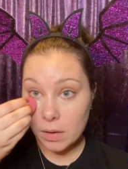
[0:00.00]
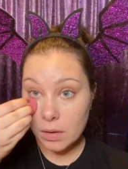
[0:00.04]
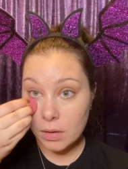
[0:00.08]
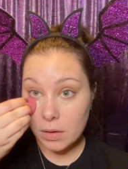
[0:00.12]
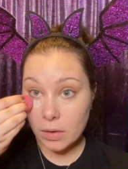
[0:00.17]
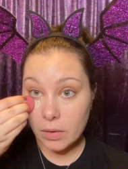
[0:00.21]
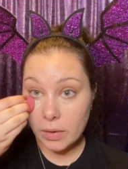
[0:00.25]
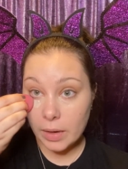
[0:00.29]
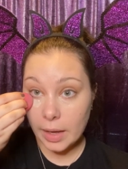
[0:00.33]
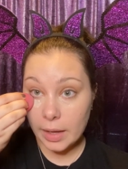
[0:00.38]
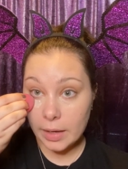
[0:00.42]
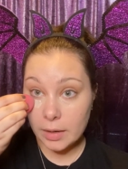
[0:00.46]

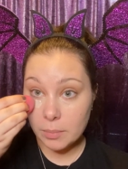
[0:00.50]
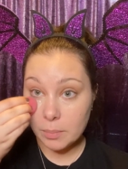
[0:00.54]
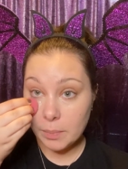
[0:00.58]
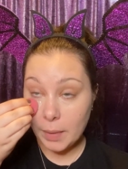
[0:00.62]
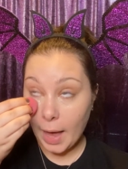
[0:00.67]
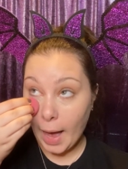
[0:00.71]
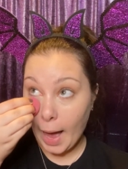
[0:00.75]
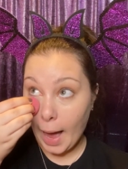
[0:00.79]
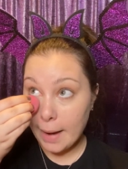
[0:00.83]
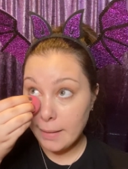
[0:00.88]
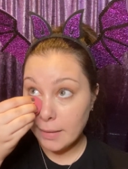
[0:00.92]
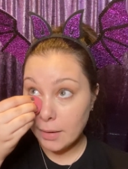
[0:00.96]
go ahead and
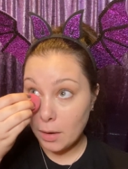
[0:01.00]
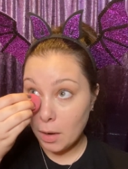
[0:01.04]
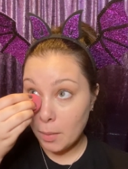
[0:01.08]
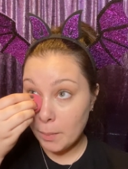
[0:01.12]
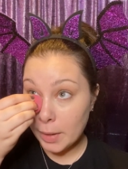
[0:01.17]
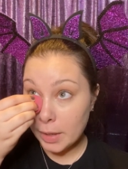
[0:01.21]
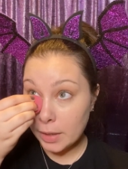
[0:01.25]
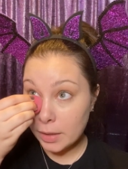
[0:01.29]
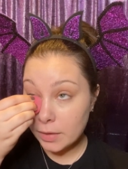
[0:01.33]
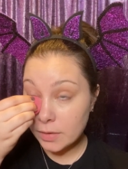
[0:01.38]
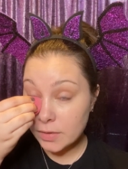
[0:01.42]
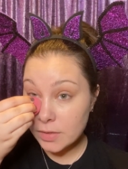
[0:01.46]
pat it on my
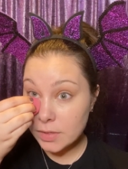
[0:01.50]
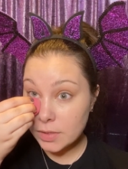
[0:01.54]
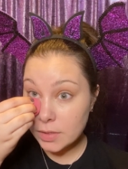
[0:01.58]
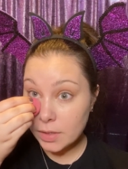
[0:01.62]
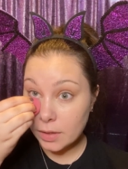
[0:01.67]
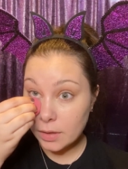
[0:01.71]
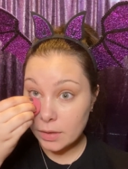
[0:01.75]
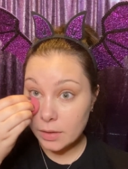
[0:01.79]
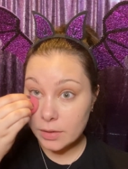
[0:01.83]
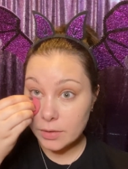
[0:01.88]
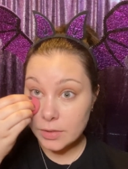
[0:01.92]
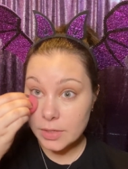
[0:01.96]

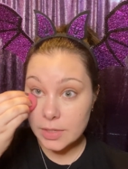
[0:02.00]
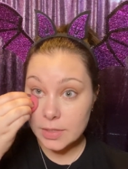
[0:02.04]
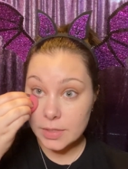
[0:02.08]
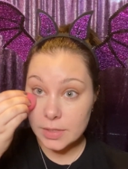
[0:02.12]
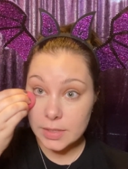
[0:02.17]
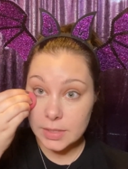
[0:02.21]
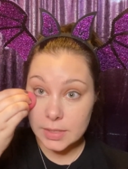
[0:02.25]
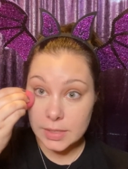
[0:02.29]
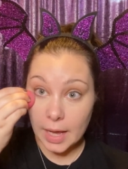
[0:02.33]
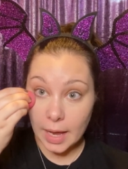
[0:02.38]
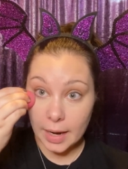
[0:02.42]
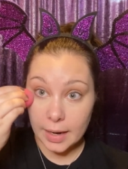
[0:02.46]
concealer to
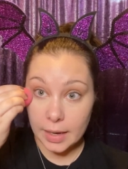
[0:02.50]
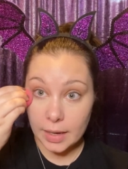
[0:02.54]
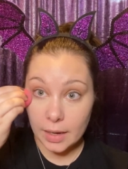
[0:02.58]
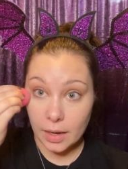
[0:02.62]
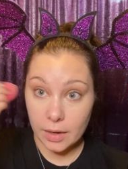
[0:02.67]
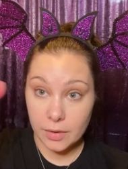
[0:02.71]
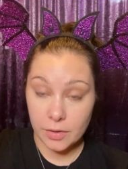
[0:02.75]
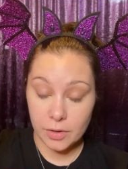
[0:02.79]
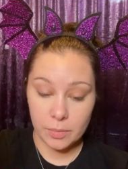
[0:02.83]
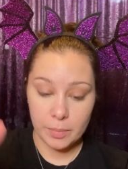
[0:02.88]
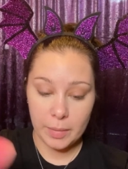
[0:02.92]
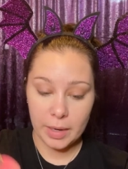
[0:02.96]
set it
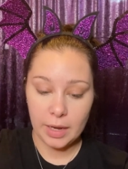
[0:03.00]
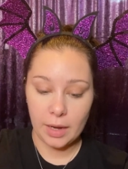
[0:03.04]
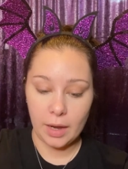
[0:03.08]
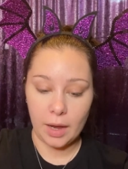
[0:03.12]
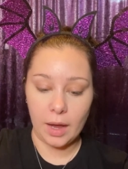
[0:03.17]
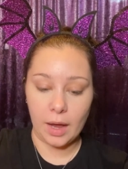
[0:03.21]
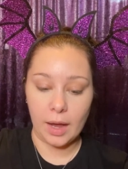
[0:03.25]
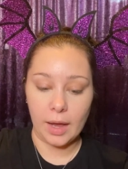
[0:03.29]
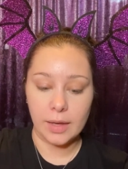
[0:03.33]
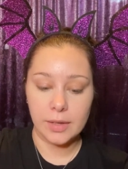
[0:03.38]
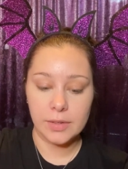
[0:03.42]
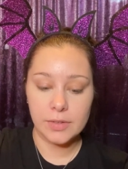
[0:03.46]
under my
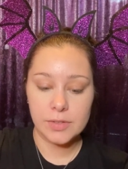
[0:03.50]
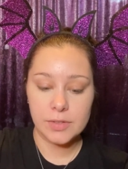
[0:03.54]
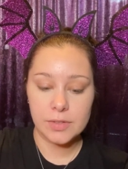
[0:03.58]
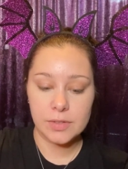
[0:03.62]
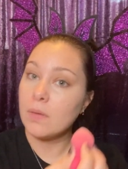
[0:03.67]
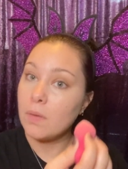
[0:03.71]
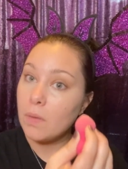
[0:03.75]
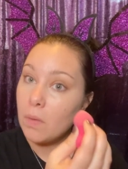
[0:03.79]
eyes.